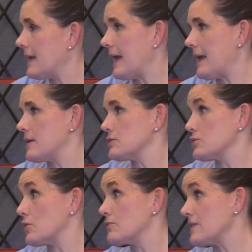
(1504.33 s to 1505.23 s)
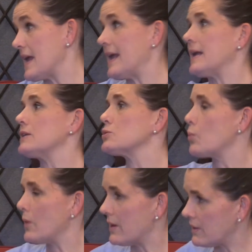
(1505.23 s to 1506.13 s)
I hit a certain age
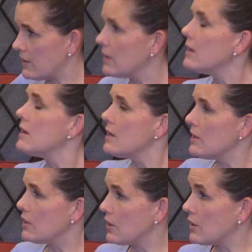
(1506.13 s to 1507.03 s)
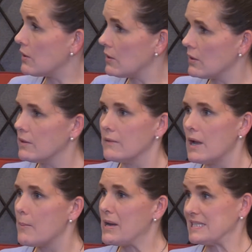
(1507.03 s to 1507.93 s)
where your
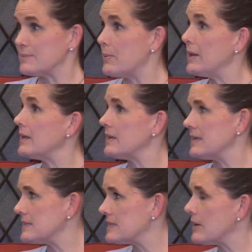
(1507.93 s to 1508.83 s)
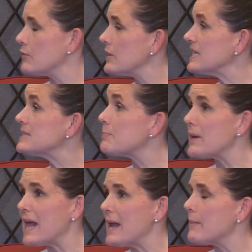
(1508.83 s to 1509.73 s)
possibilities increase.
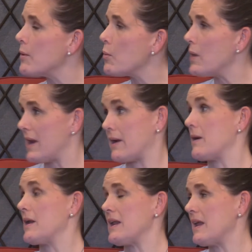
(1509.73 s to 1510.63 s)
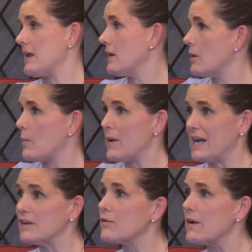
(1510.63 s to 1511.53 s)
But I'm aware, and
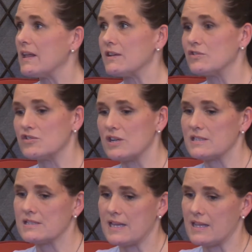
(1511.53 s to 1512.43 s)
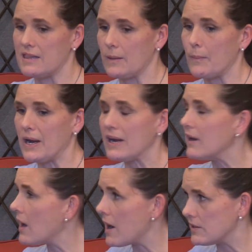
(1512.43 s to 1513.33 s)
my neurologist and the American
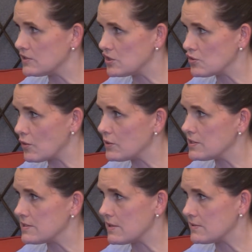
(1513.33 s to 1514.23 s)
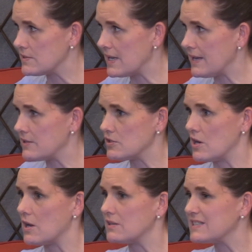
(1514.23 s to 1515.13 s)
Heart and Stroke
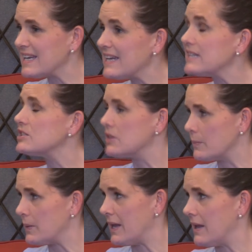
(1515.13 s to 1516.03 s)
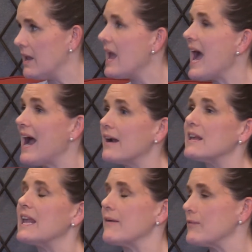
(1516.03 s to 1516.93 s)
Association are teaching me how to
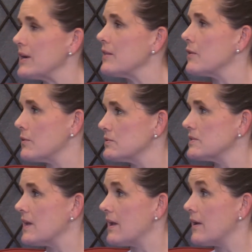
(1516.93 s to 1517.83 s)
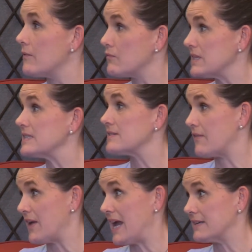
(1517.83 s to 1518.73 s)
get rid of those risk
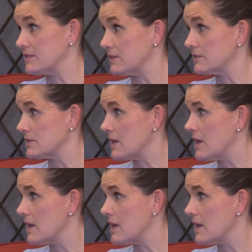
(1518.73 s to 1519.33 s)
factors.